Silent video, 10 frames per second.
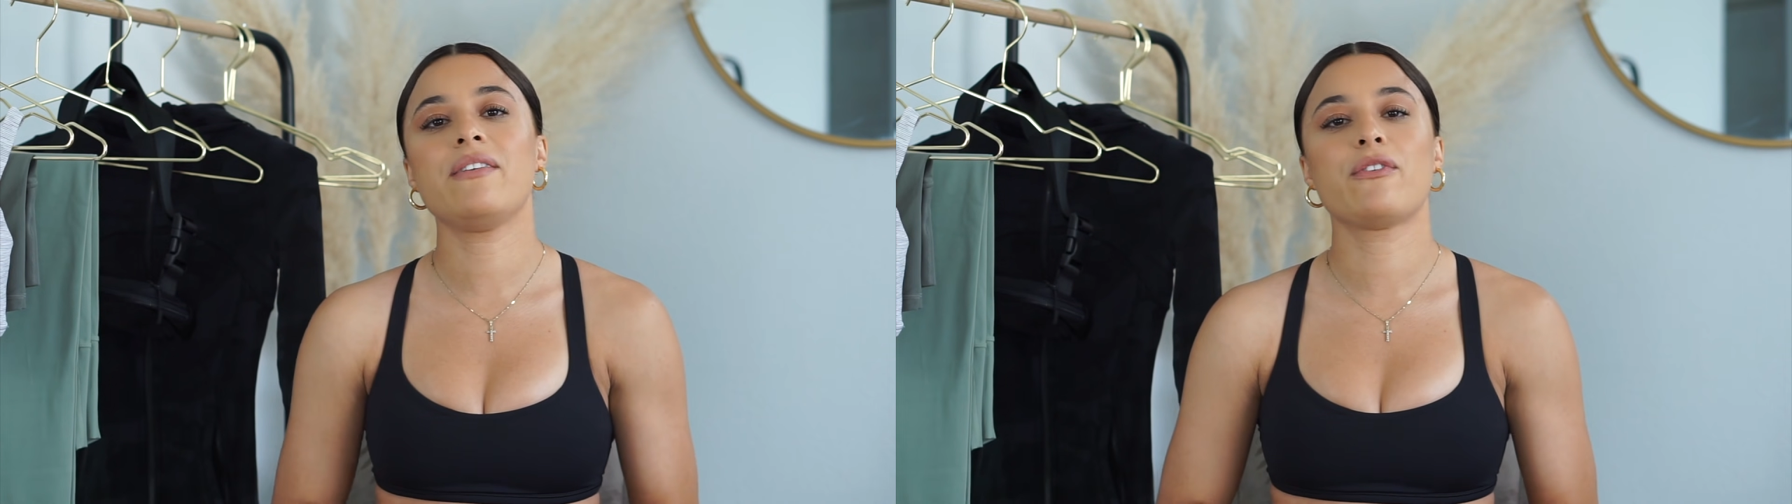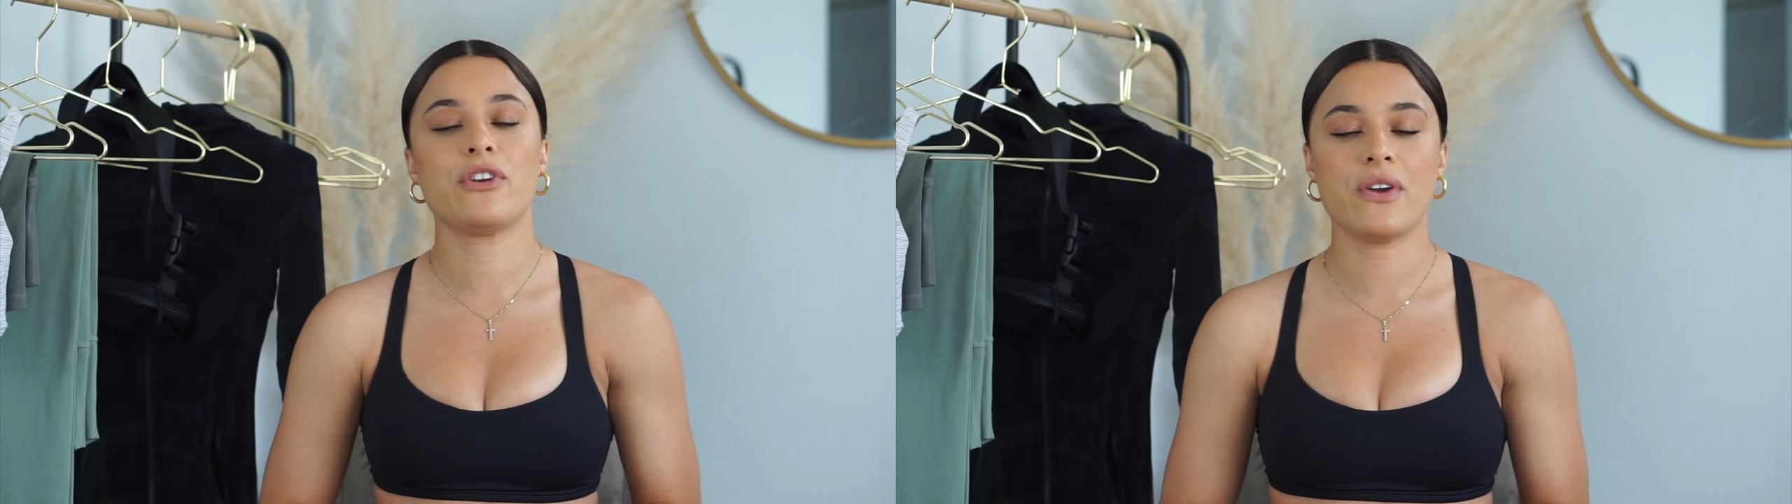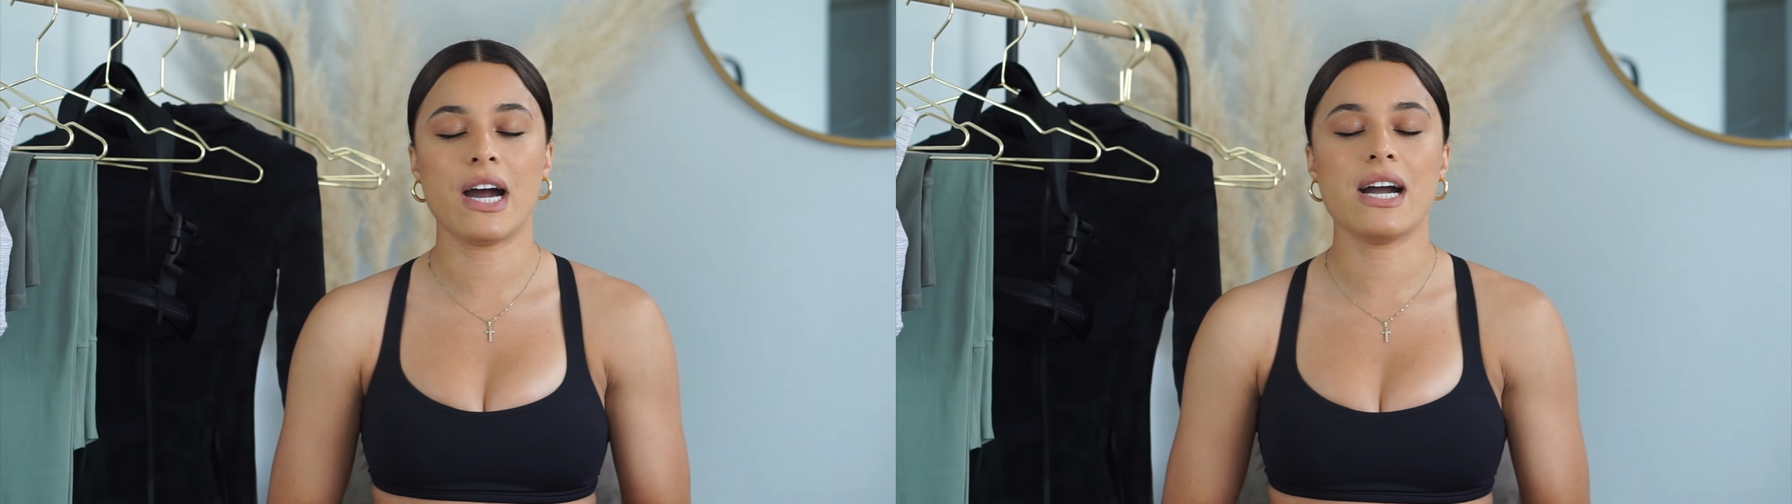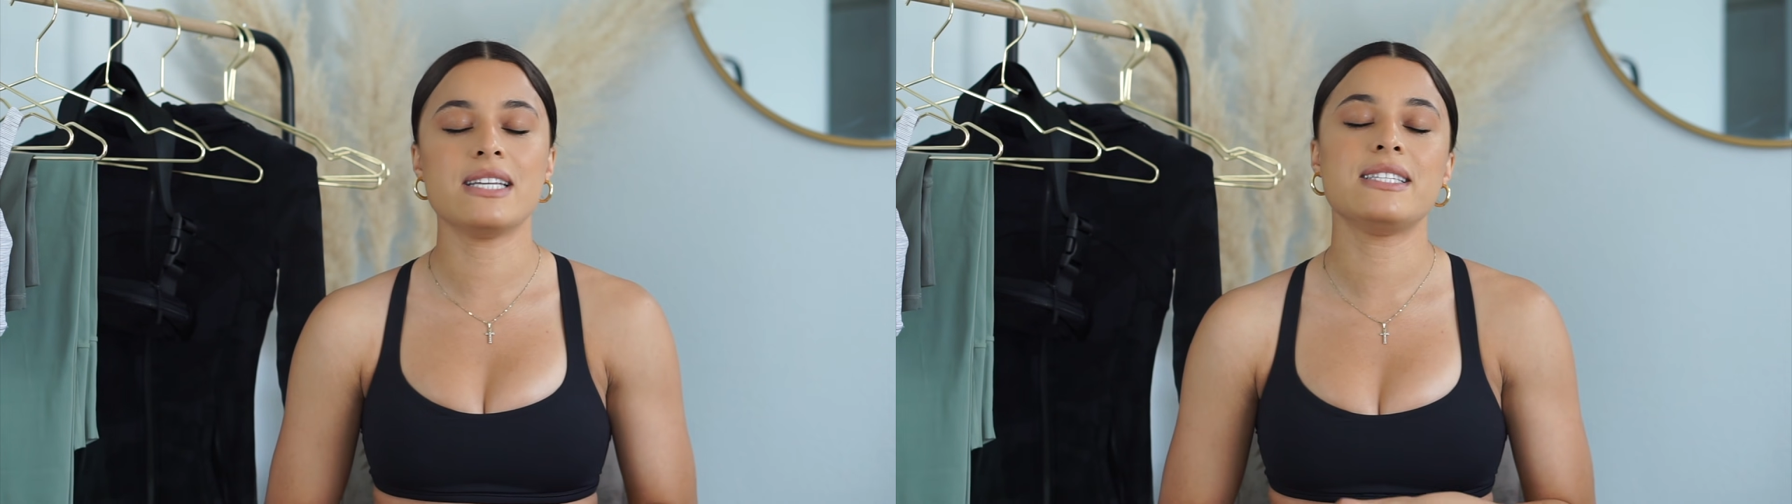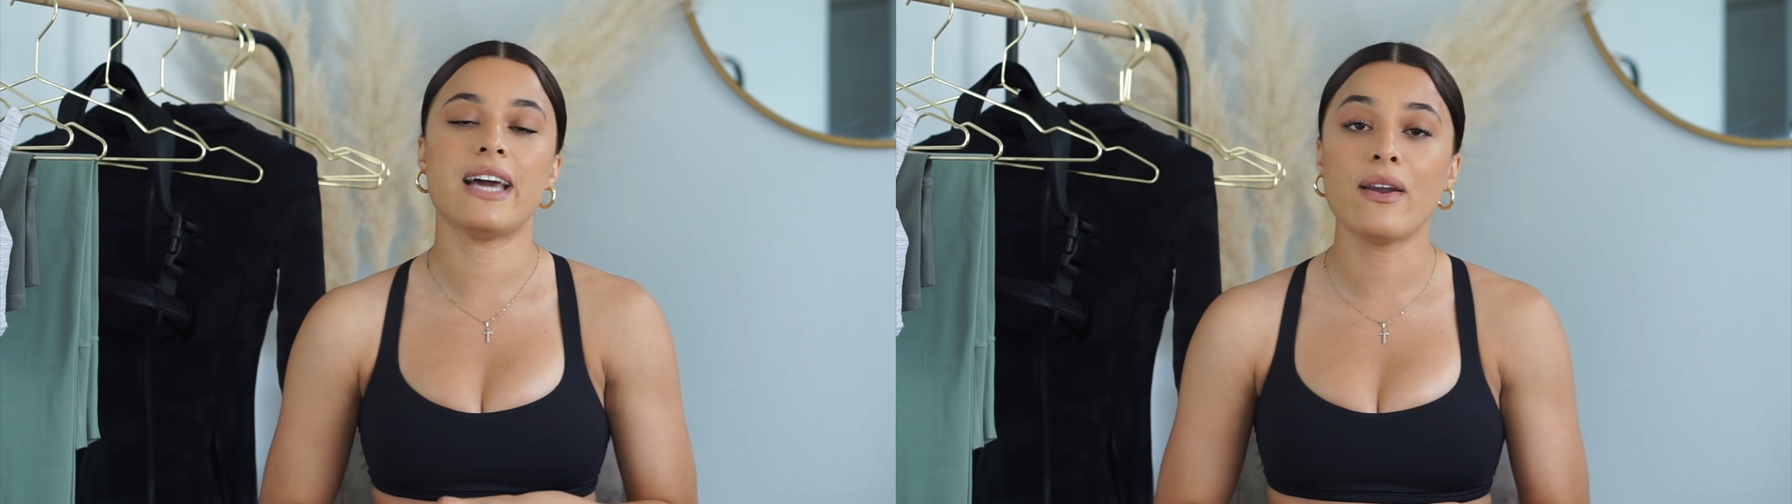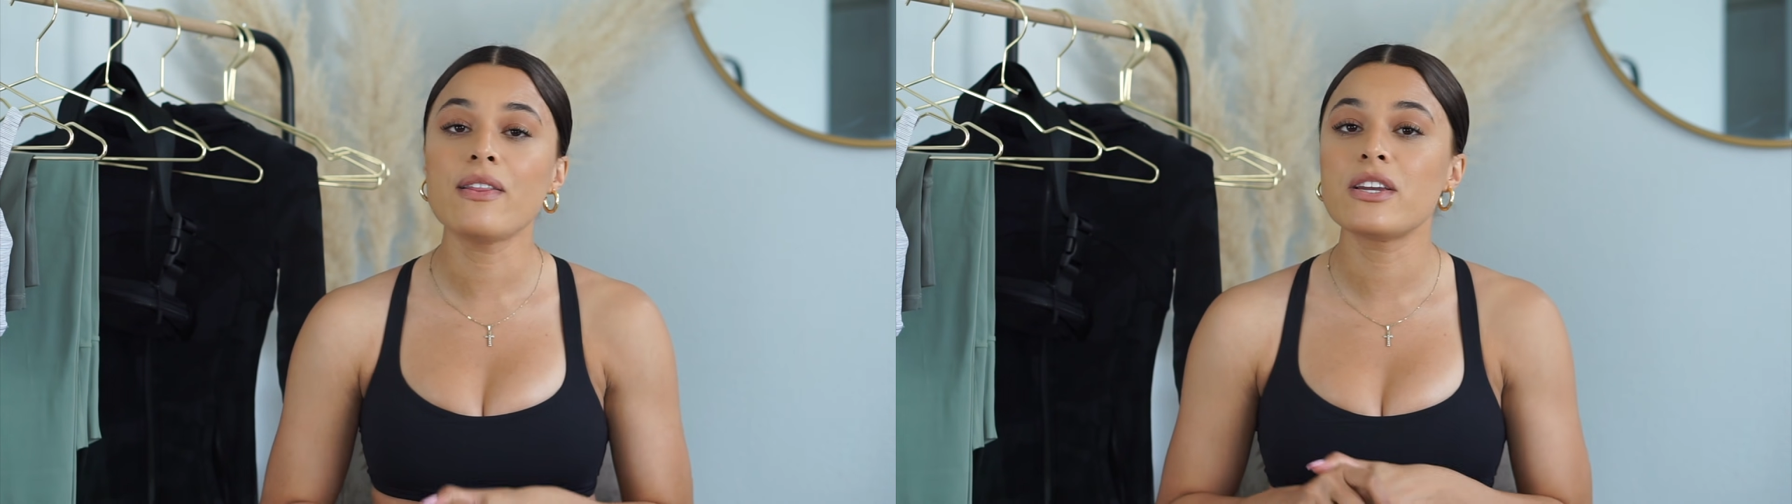for you guys down in the